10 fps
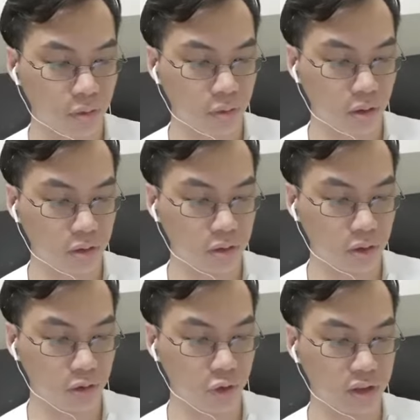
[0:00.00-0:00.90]
so
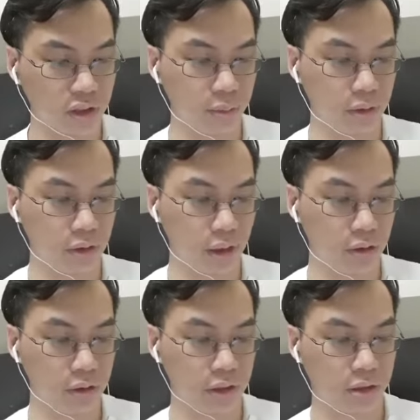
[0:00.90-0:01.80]
for example, now
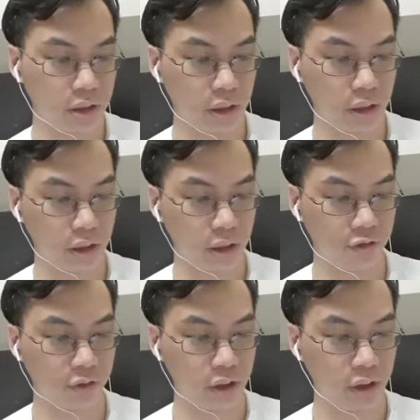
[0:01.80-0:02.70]
let's say if
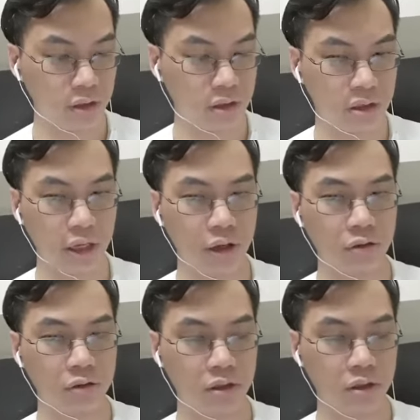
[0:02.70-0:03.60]
the
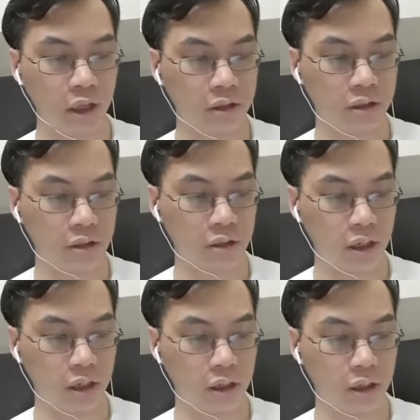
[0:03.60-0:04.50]
sails takes uh,